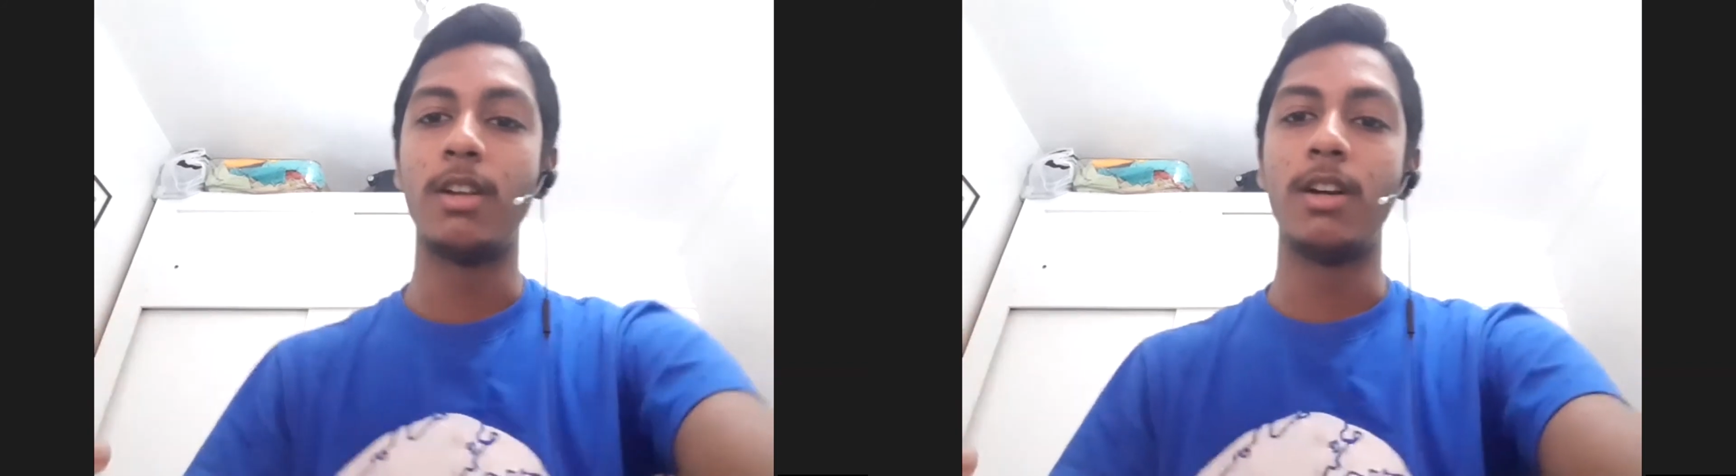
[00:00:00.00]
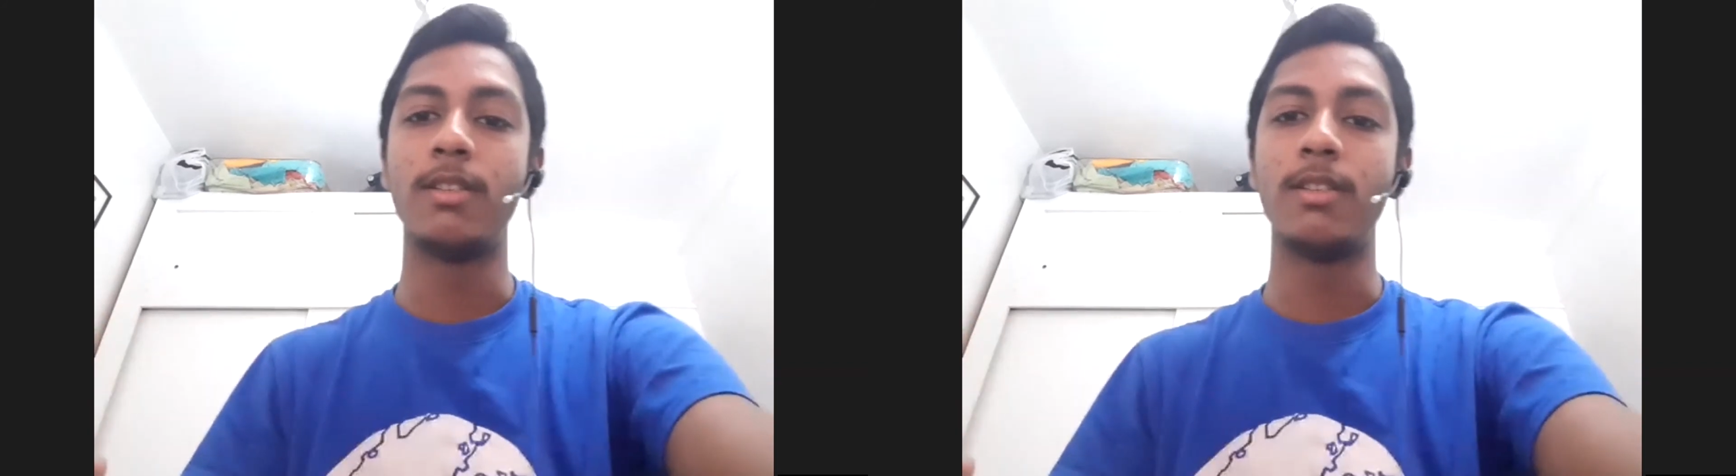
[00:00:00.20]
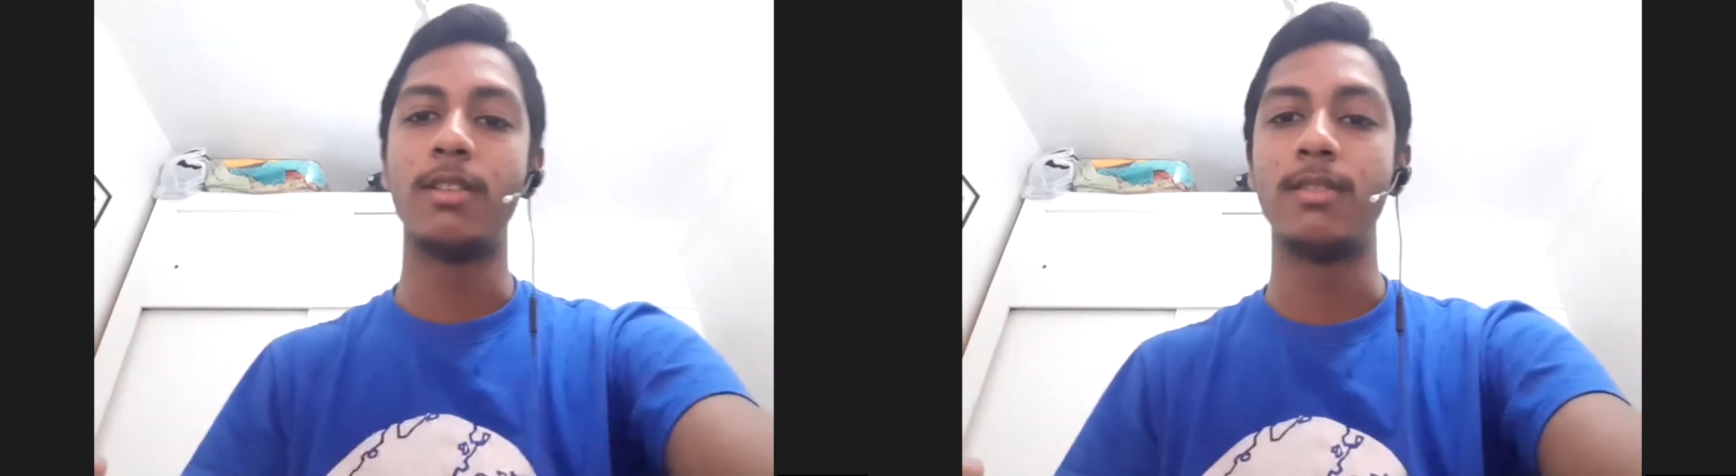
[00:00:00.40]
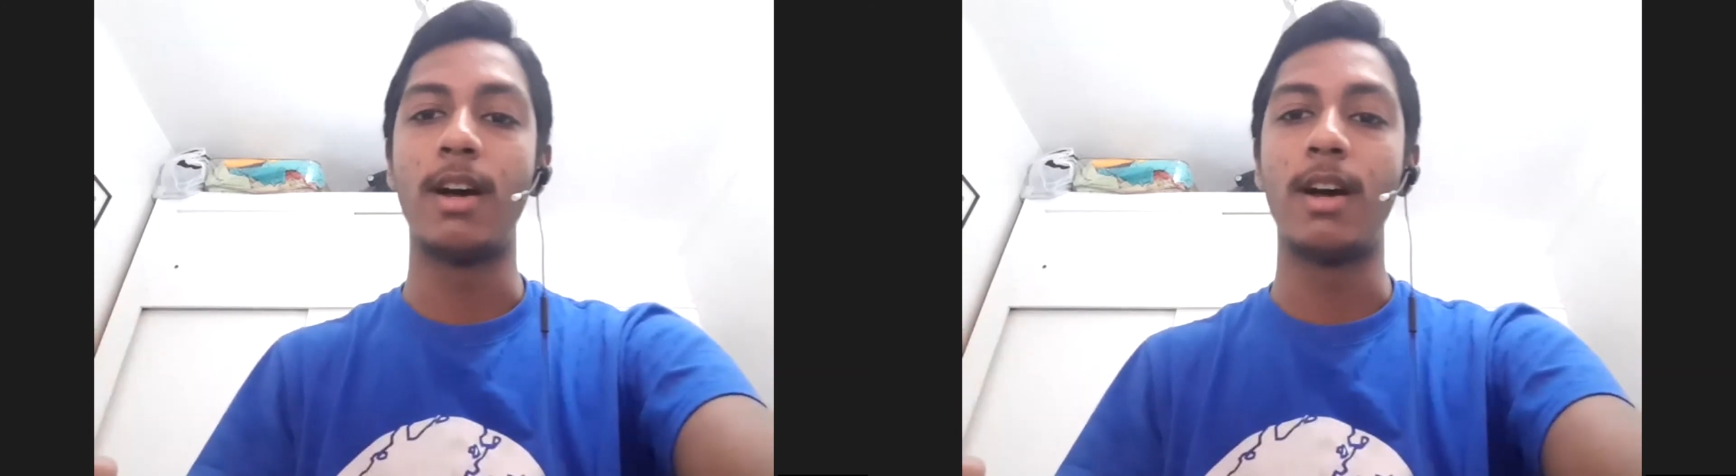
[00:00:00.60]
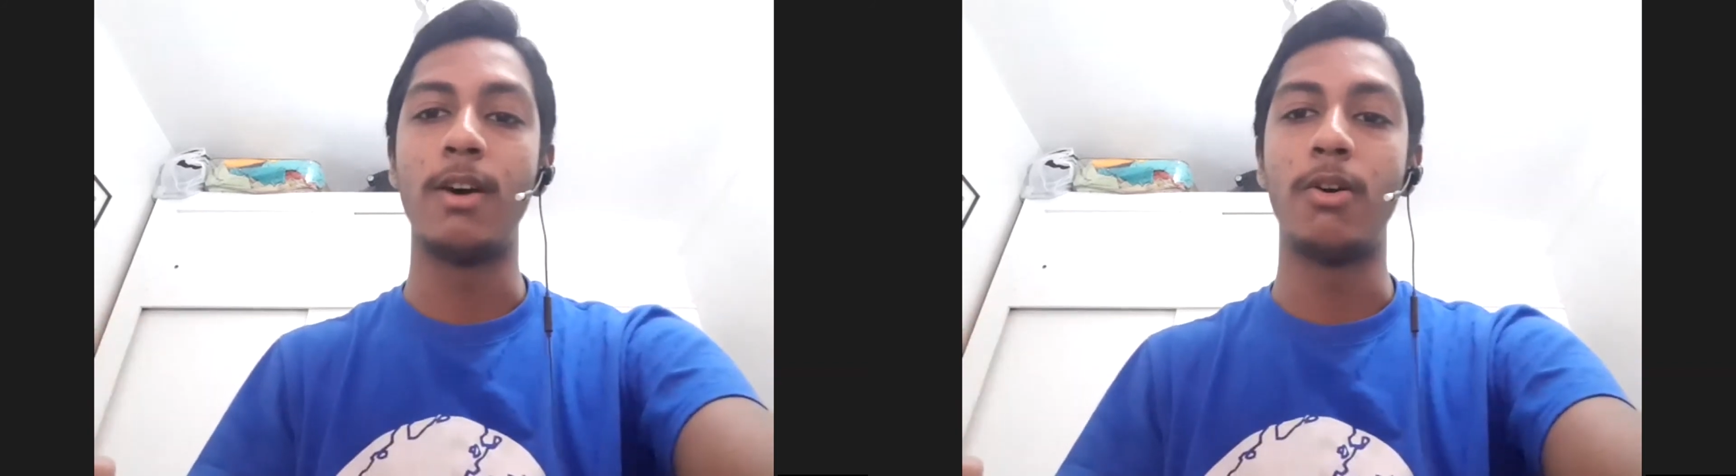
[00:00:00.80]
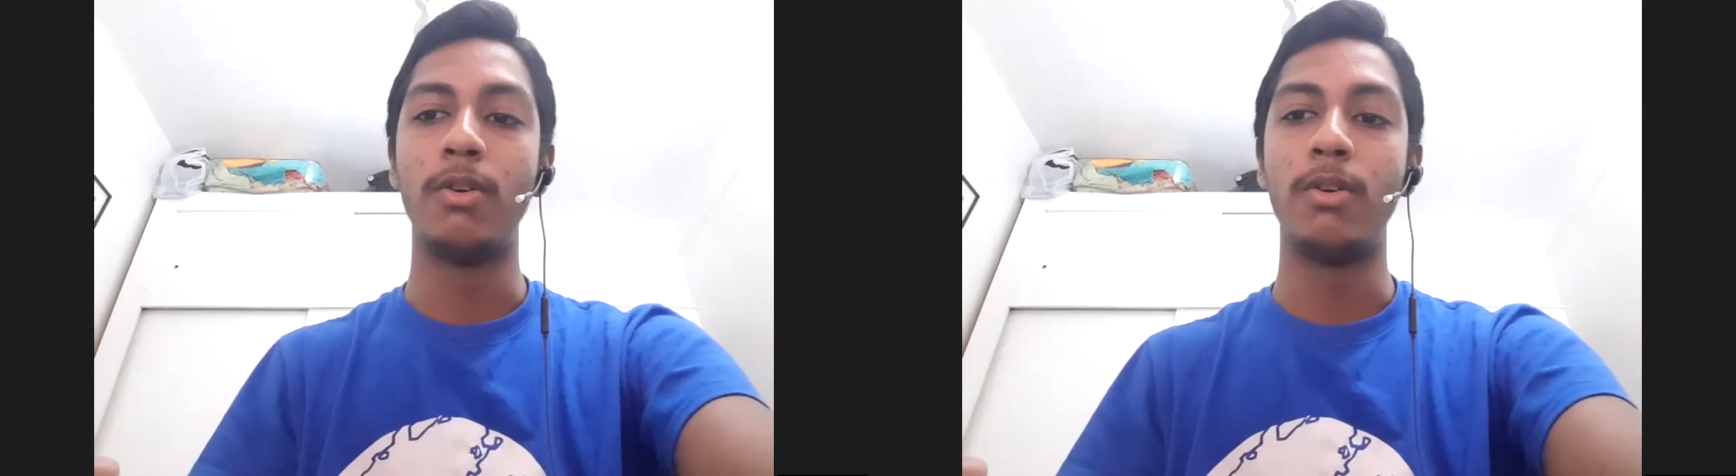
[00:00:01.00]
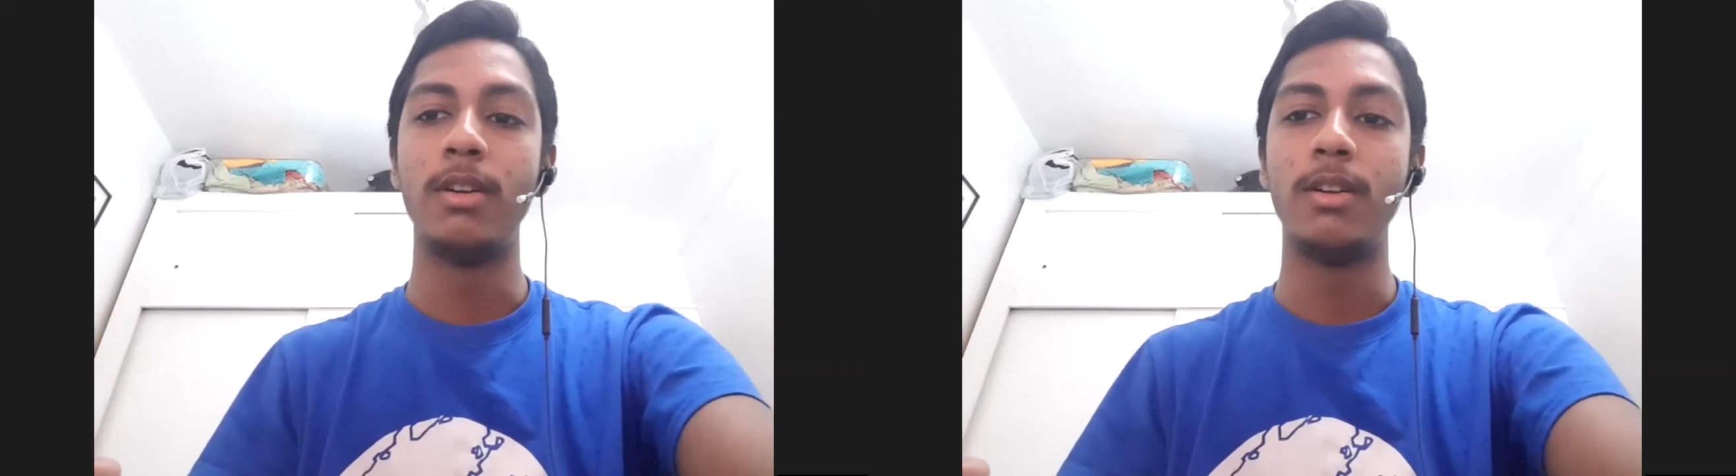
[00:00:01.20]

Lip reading: a lot of things that how